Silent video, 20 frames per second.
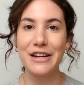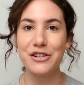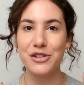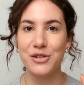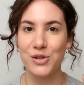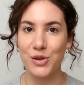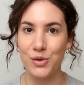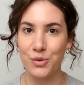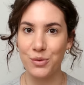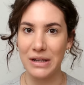
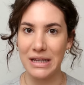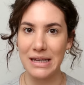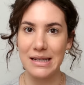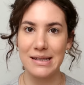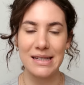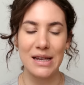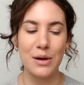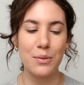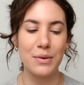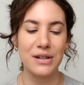just to really
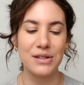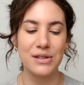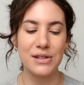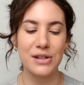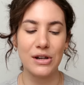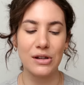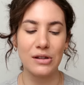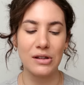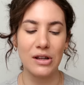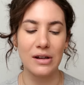see what it's
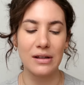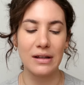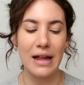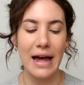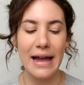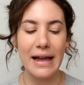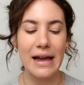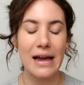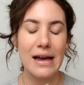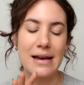gonna look
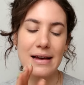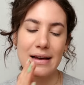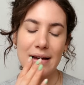like.